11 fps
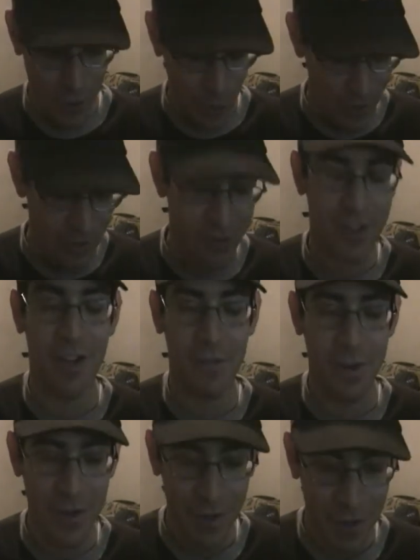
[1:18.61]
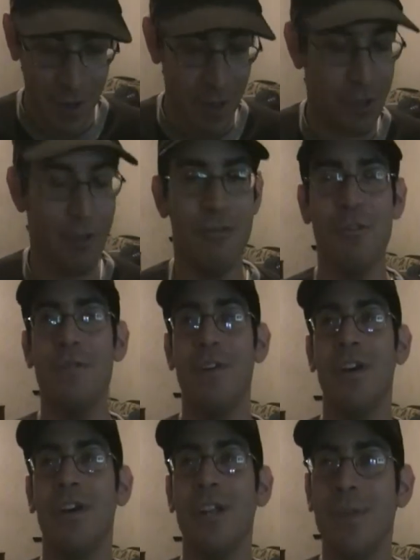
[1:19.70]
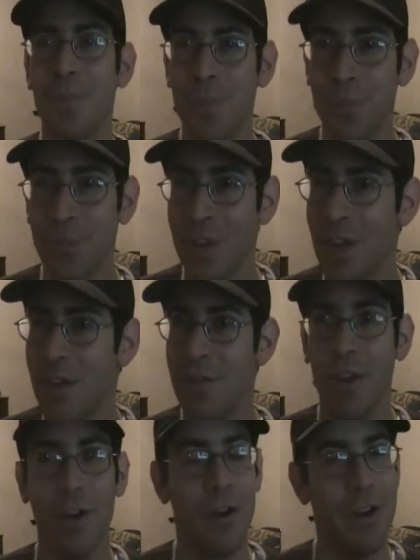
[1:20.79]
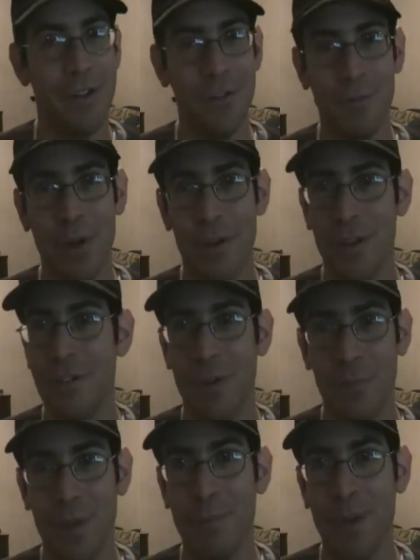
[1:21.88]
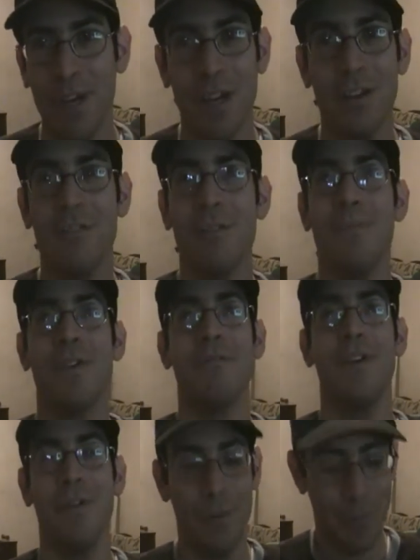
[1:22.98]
We discover, huge reveal, the Guardians buried something big, something very